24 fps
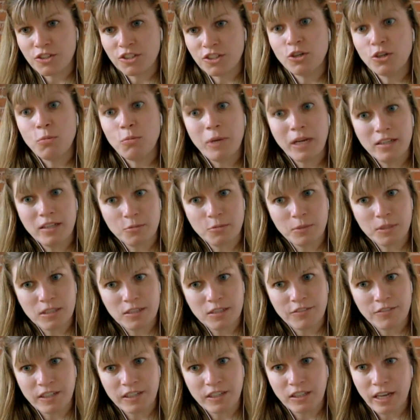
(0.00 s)

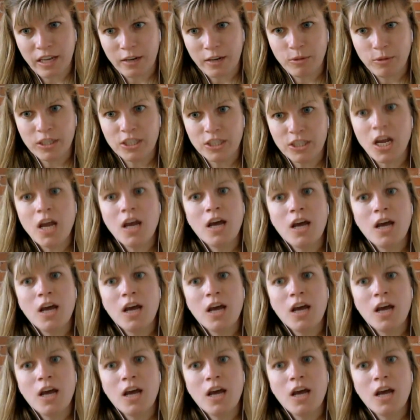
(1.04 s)
domain-specific language,